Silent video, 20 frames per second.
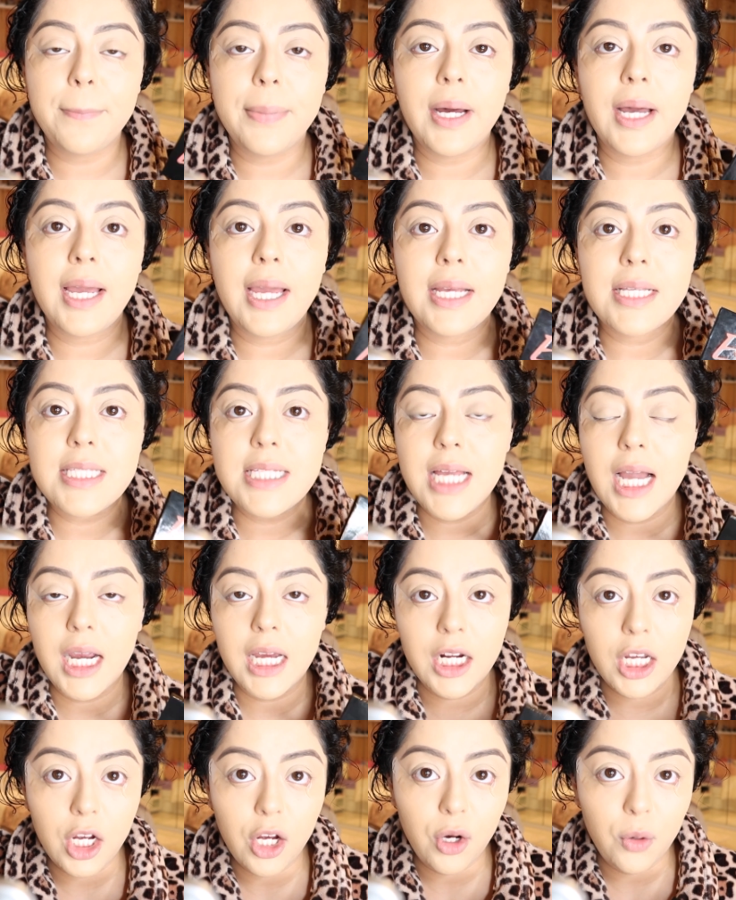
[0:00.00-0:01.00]
but it's not
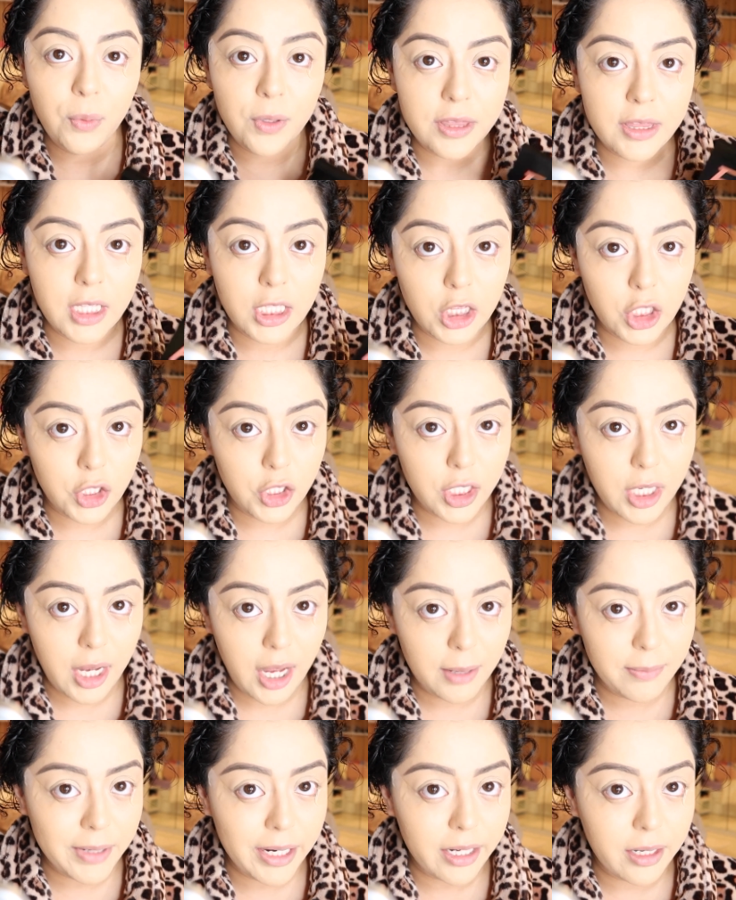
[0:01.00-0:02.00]
gonna go with the look
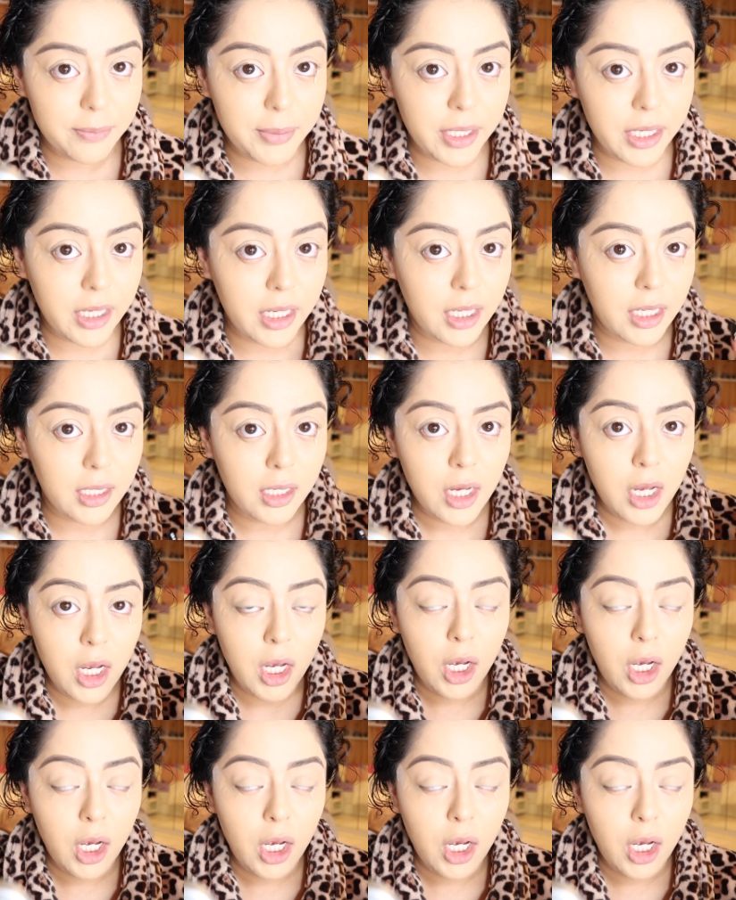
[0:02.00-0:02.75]
I'm gonna be